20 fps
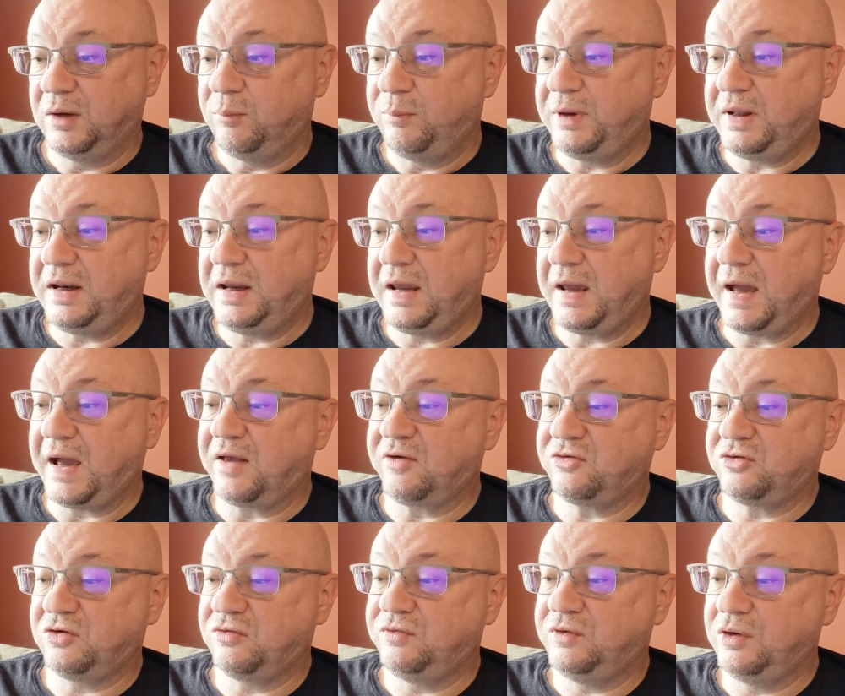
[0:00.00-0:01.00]
Biddy
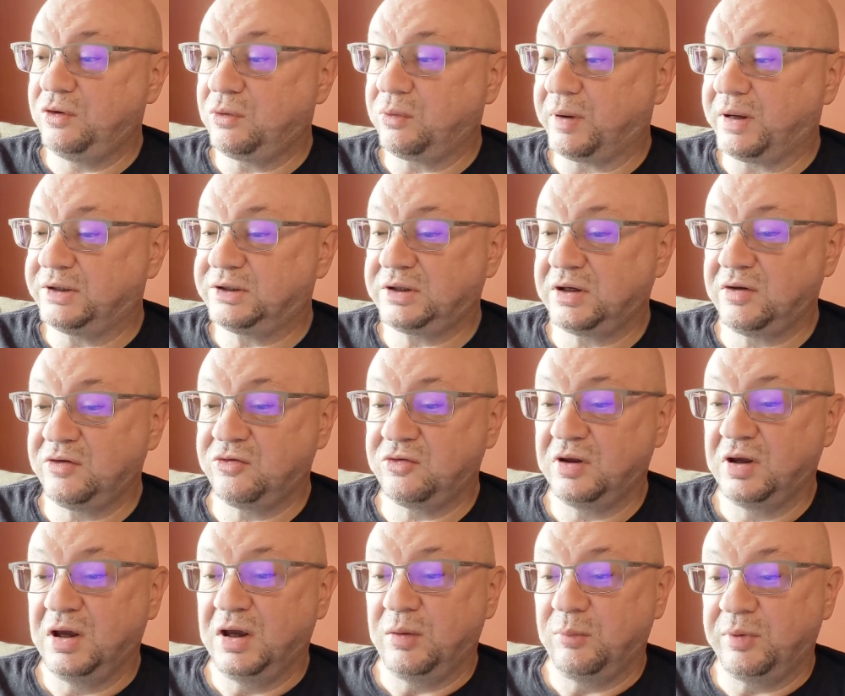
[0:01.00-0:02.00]
asked a few questions,
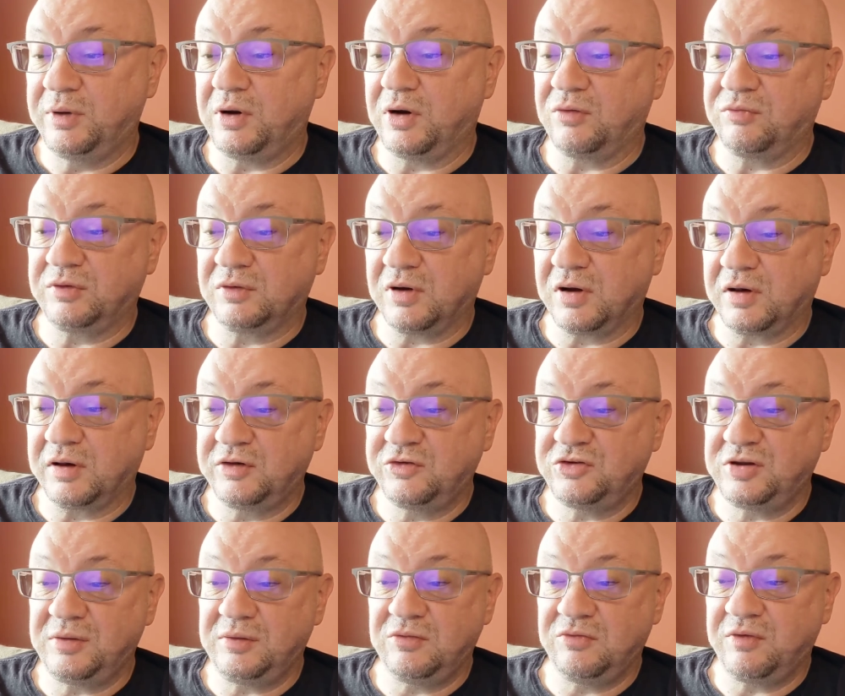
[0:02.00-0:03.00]
but overall he
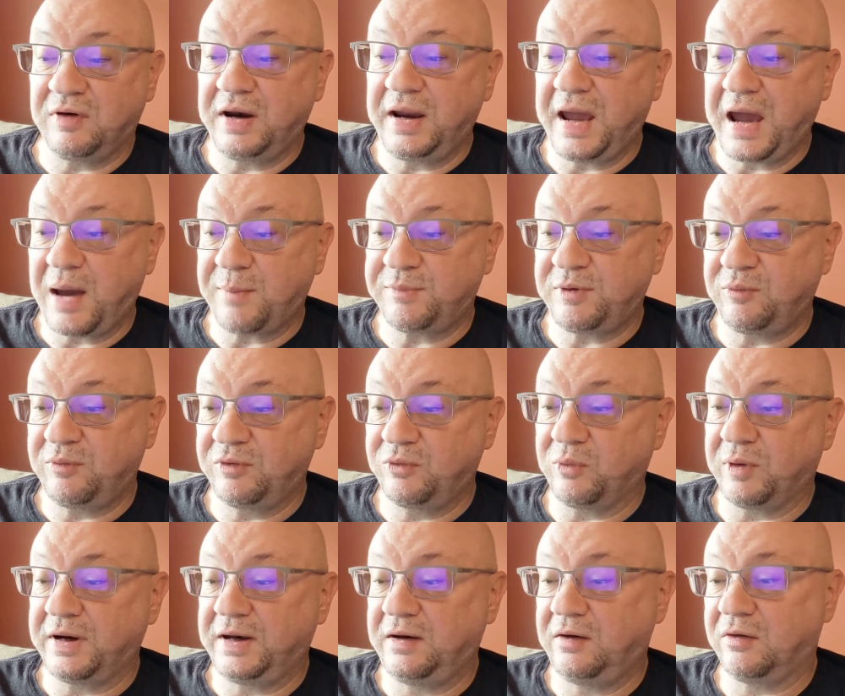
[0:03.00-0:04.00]
seemed very happy with
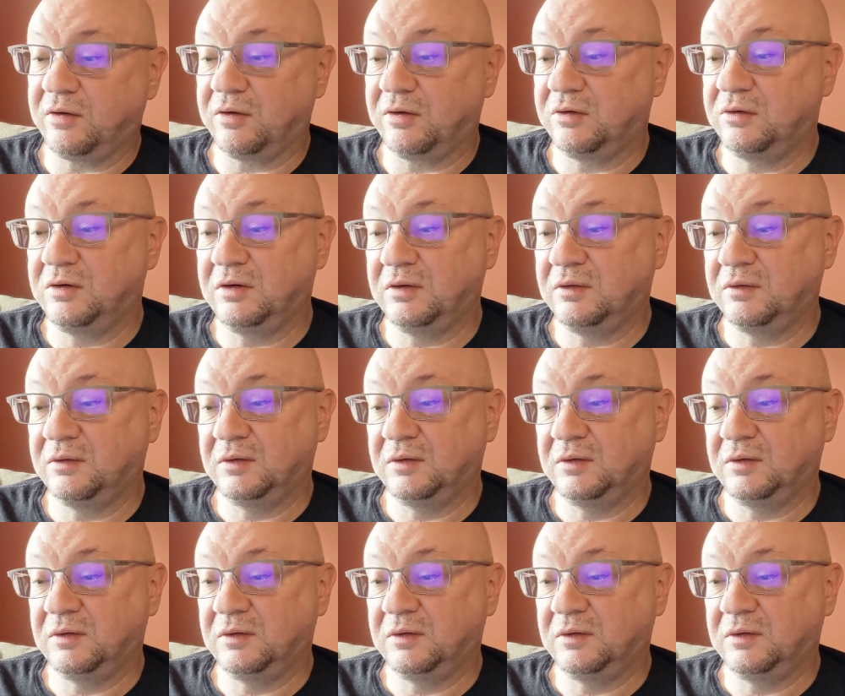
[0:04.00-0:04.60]
what he'd heard.